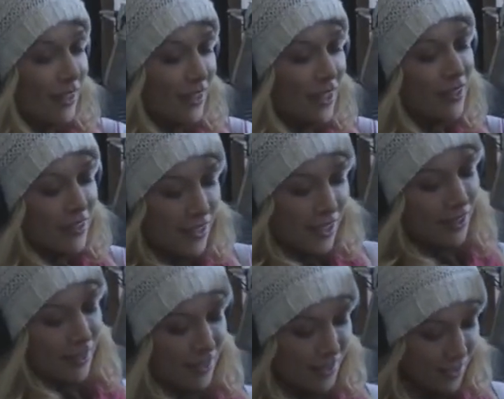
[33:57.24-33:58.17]
It's like
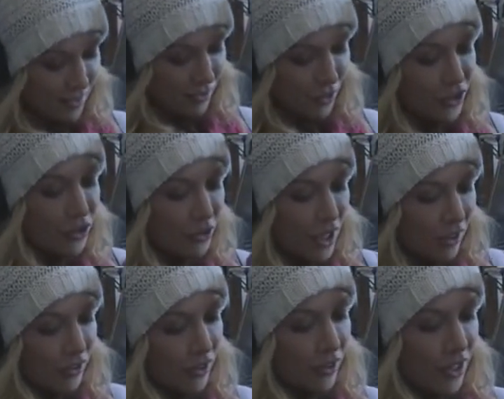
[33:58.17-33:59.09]
this
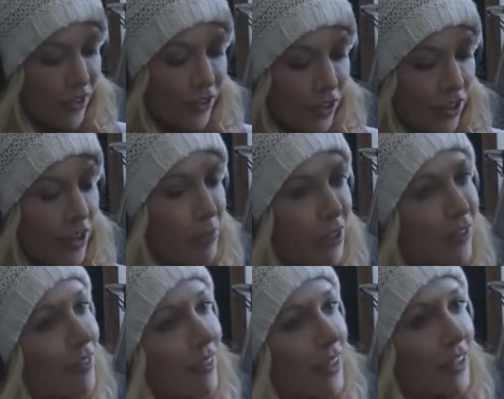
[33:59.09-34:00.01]
nude-colored
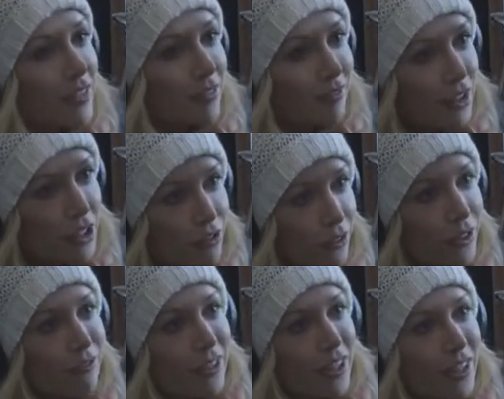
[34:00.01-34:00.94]
undergarment that is
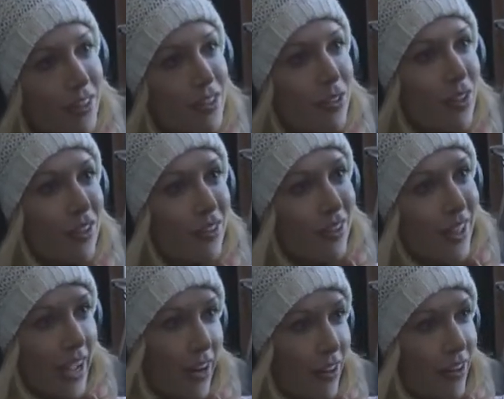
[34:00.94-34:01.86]
form-fitting so that the
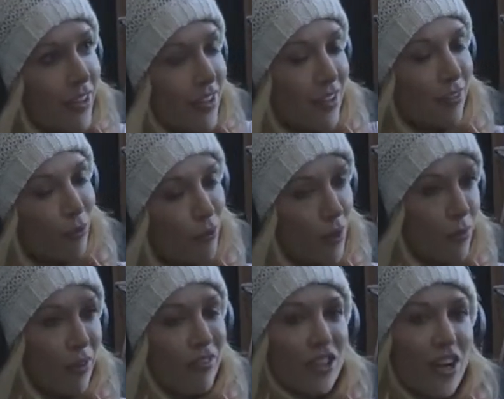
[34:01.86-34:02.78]
hair doesn't rub
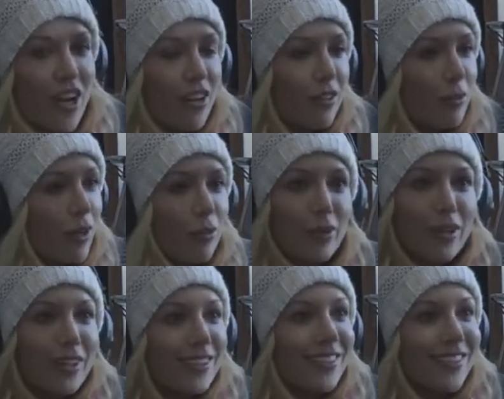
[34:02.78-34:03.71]
your vagina the wrong way.